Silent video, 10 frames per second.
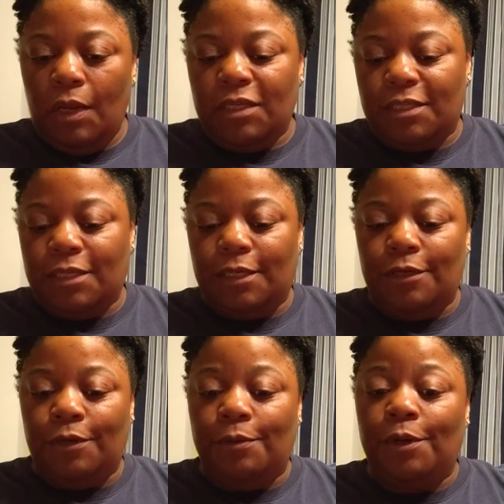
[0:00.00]
a seed,
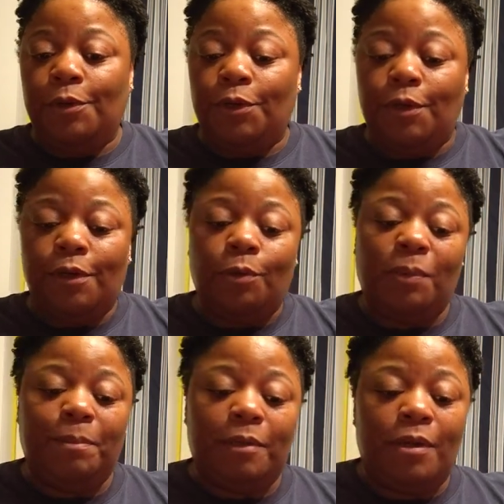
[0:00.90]
you know you're going to
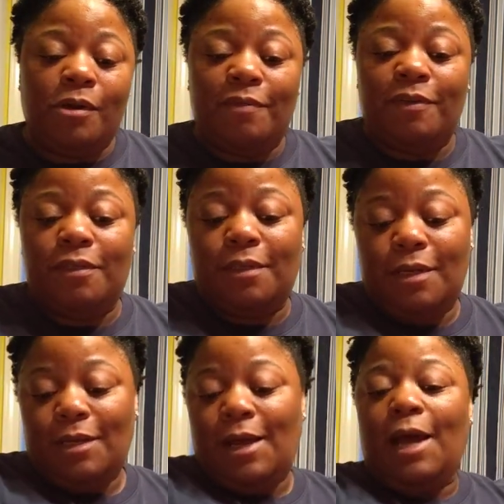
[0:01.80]
reap the
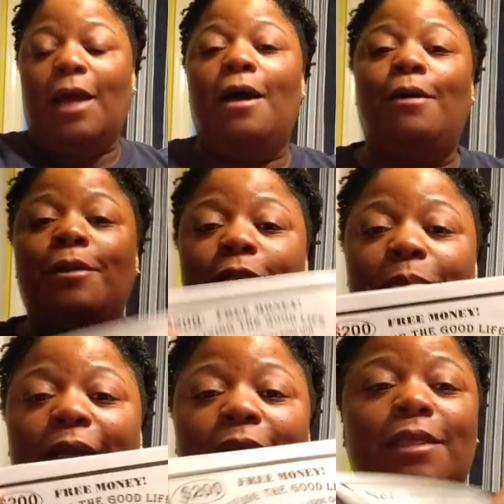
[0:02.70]
harvest. I call this
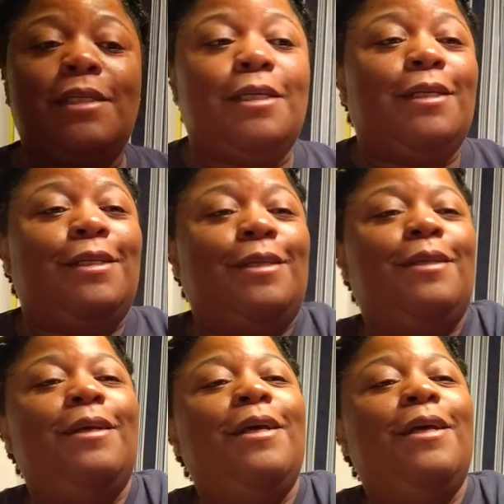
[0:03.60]
planting seeds.